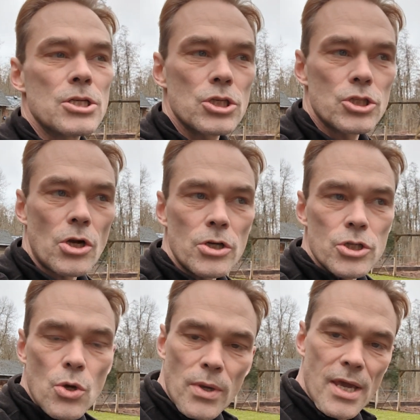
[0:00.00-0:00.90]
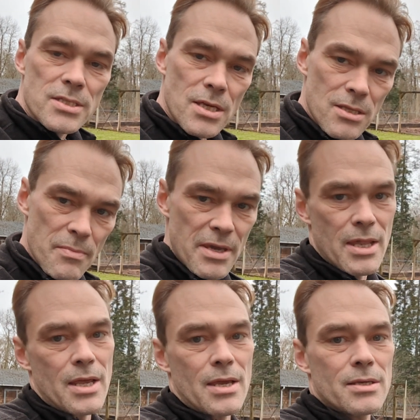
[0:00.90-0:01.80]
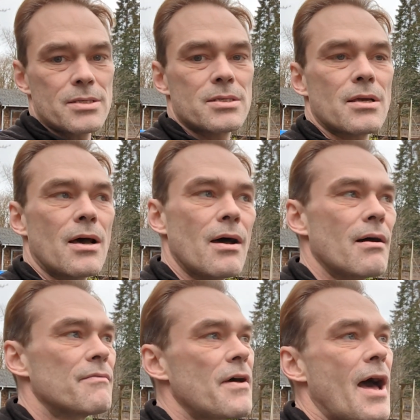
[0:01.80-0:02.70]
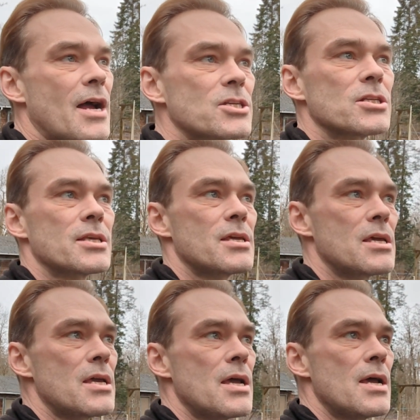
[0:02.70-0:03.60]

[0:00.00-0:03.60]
start showcasing the beginnings of actually